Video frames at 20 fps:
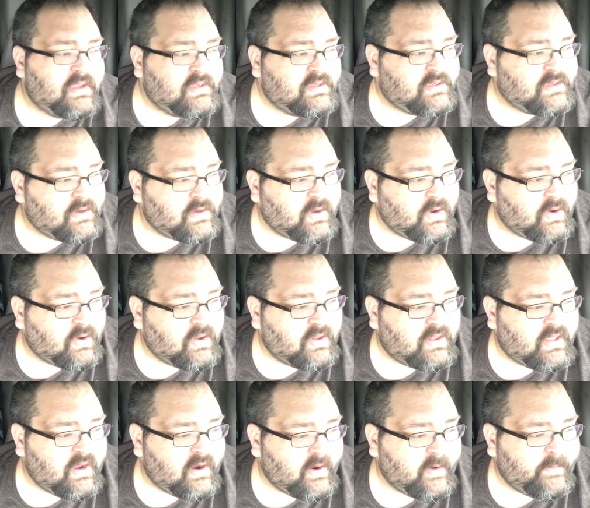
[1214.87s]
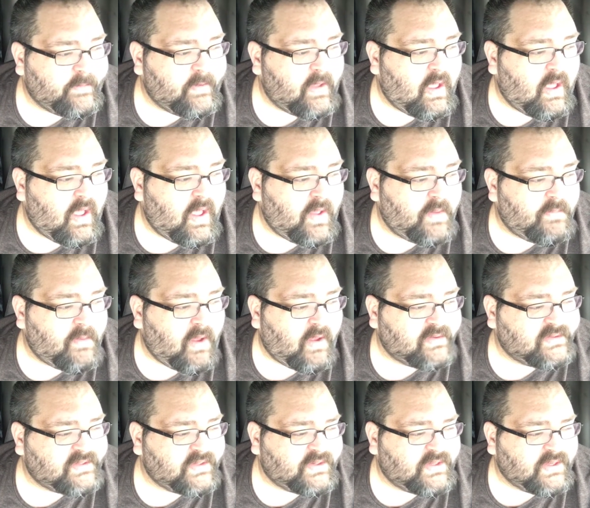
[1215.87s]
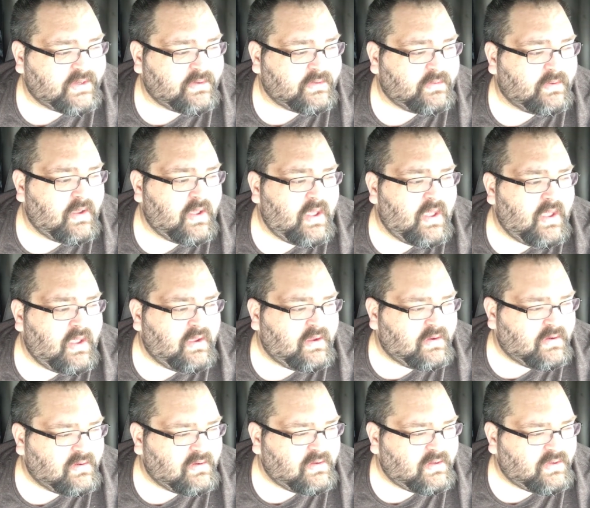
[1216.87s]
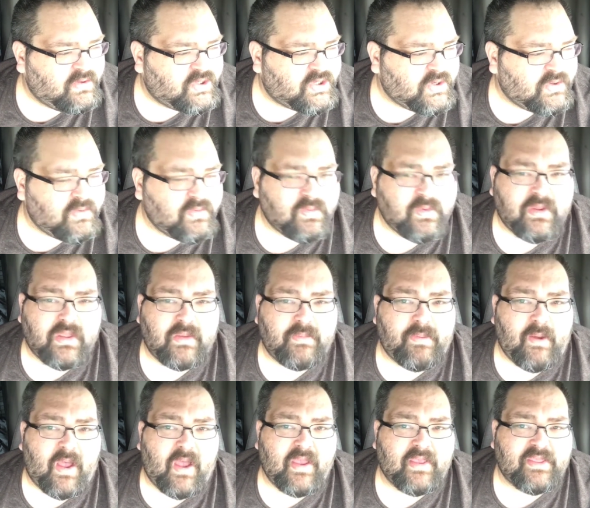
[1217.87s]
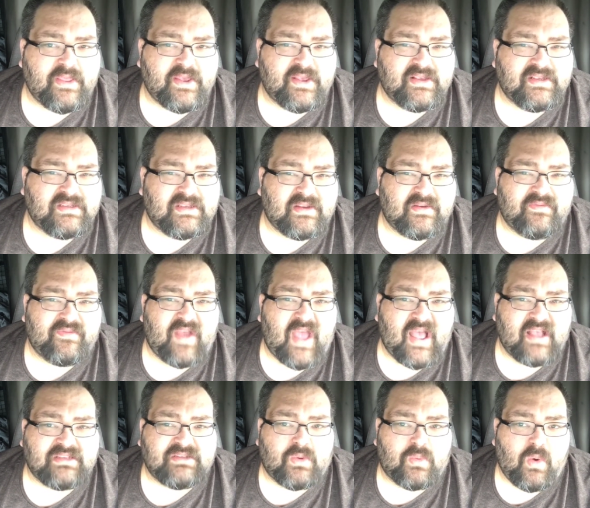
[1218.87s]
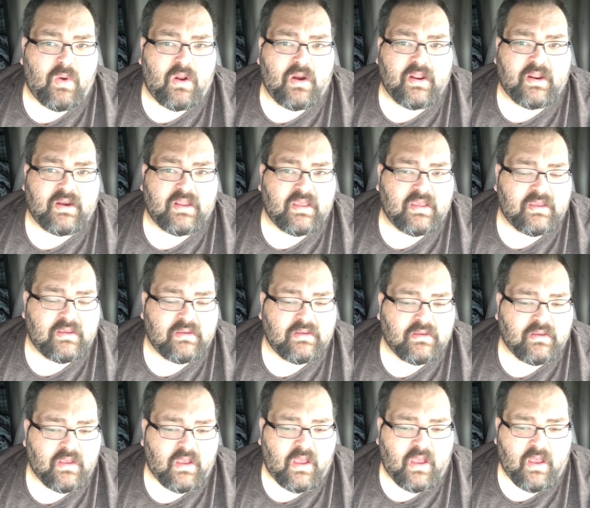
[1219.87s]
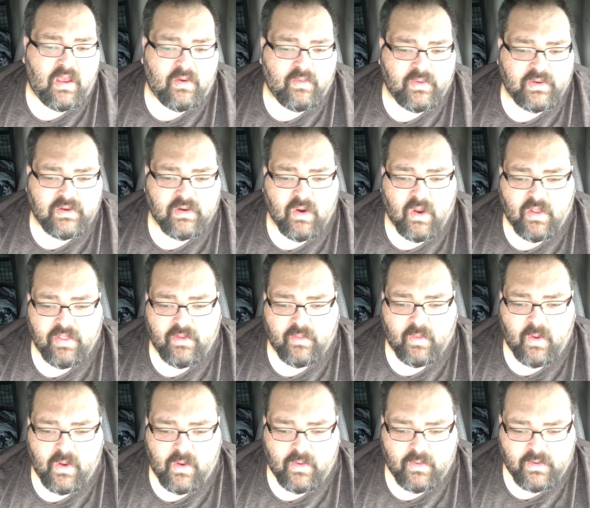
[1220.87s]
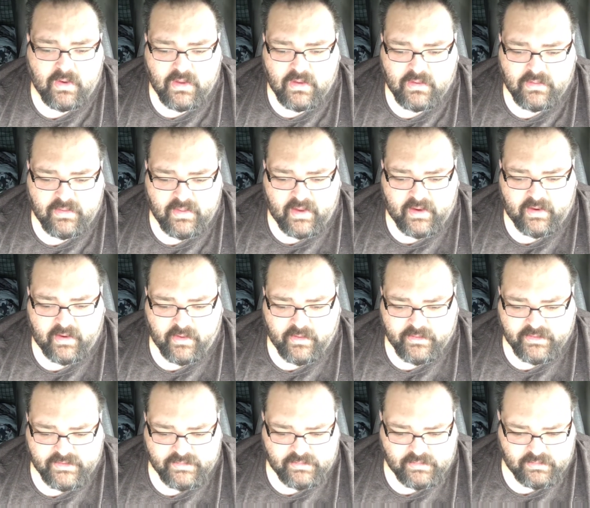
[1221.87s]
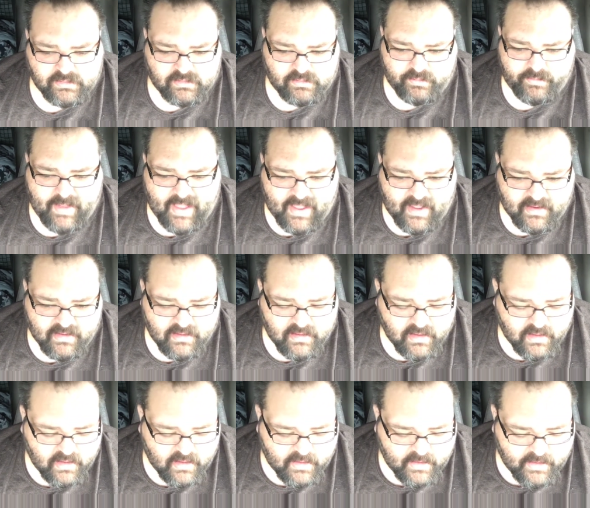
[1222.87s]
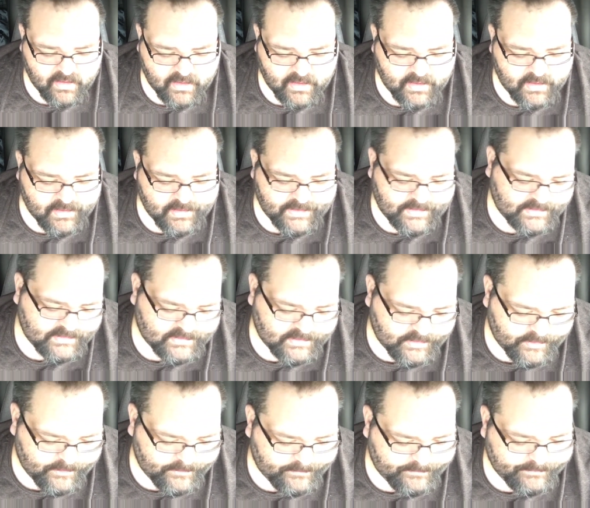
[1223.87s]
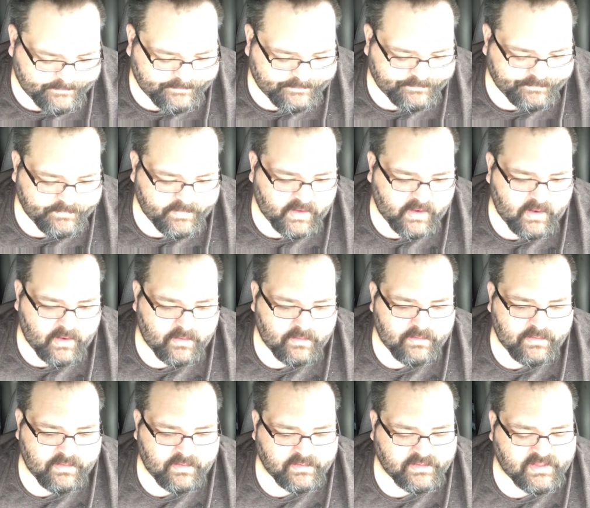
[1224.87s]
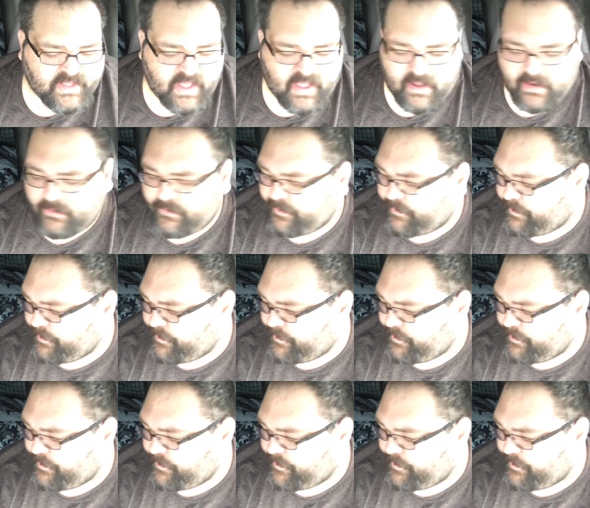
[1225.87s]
So you're good there. Also, too, you shouldn't really buy things in vast quantity when you're on the road that goes bad. So, you know, there's that.